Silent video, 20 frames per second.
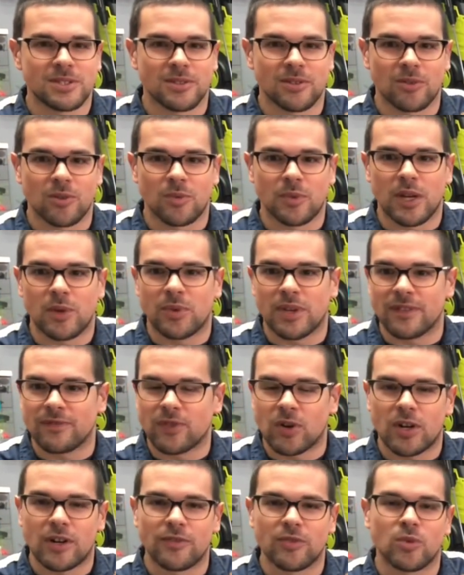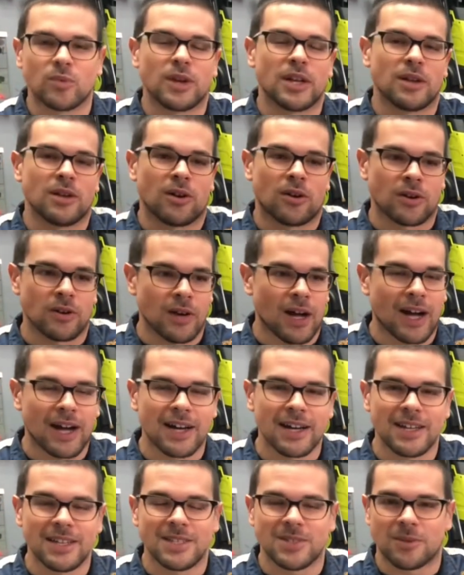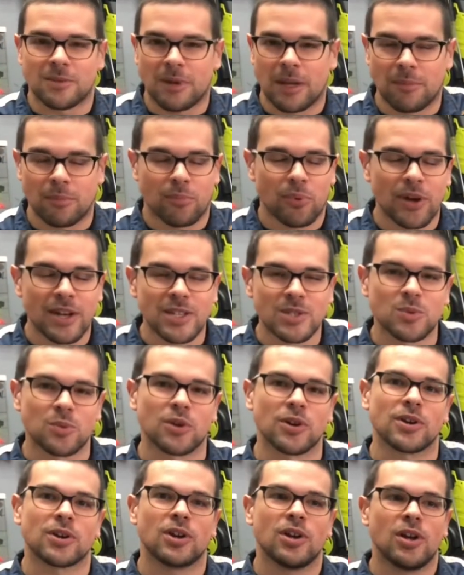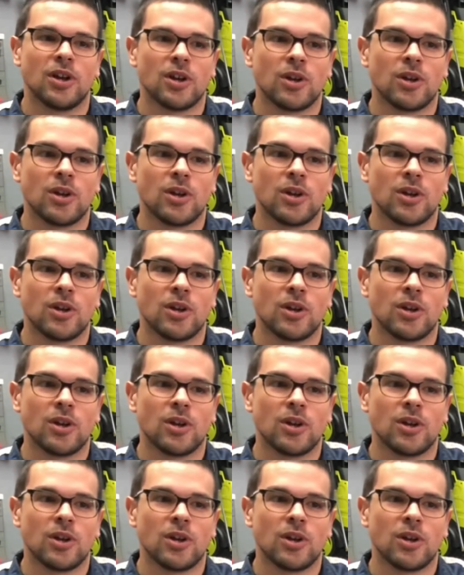the way we evolve, the way our eyes and brains work,